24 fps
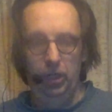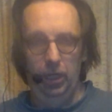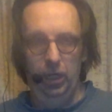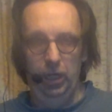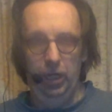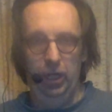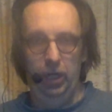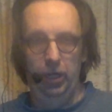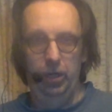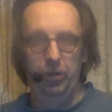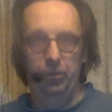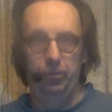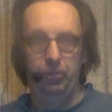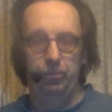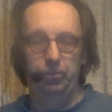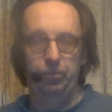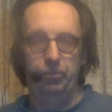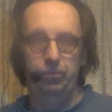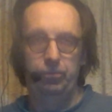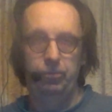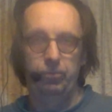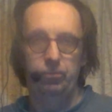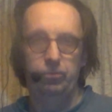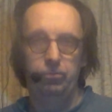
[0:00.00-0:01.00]
um,
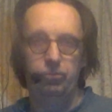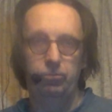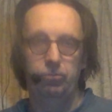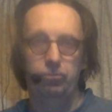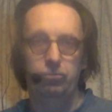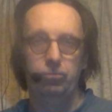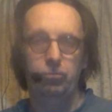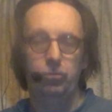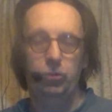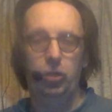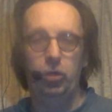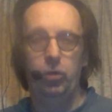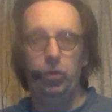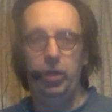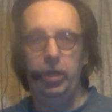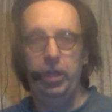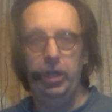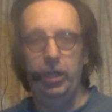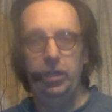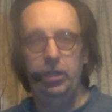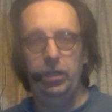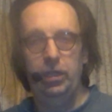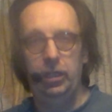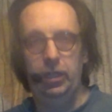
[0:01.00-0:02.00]
go
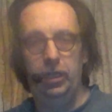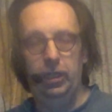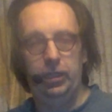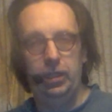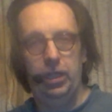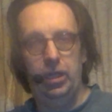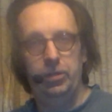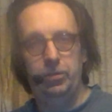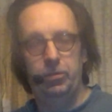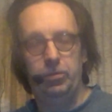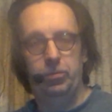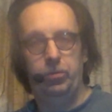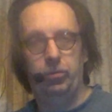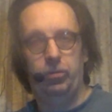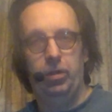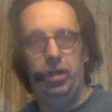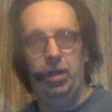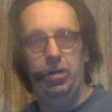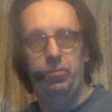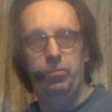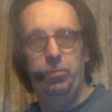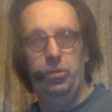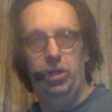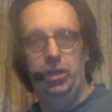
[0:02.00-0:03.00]
ahead and click that
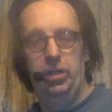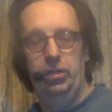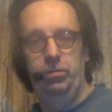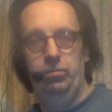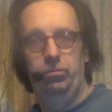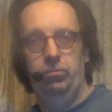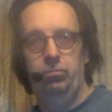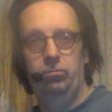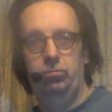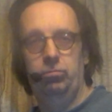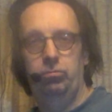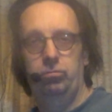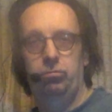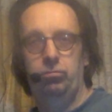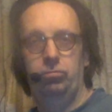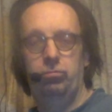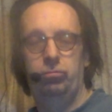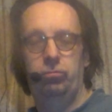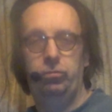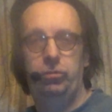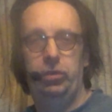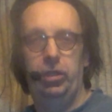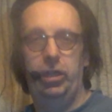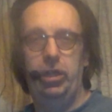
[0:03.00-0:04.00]
subscribe button
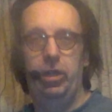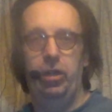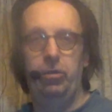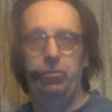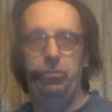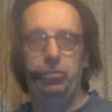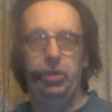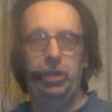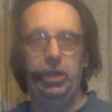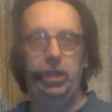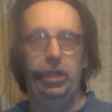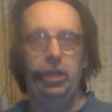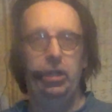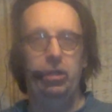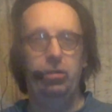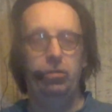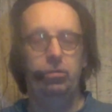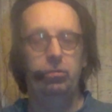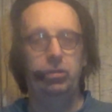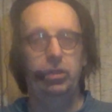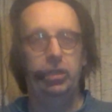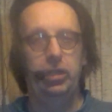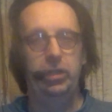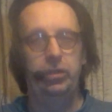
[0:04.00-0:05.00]
to help me
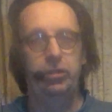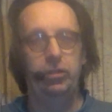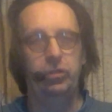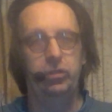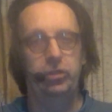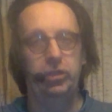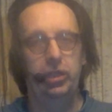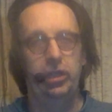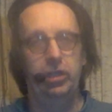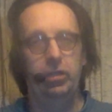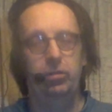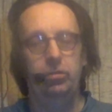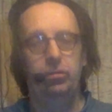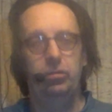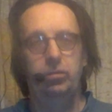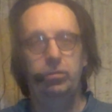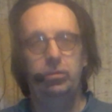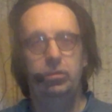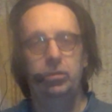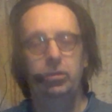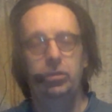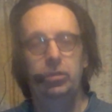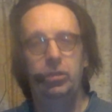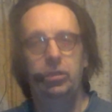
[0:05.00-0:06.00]
out and the channel.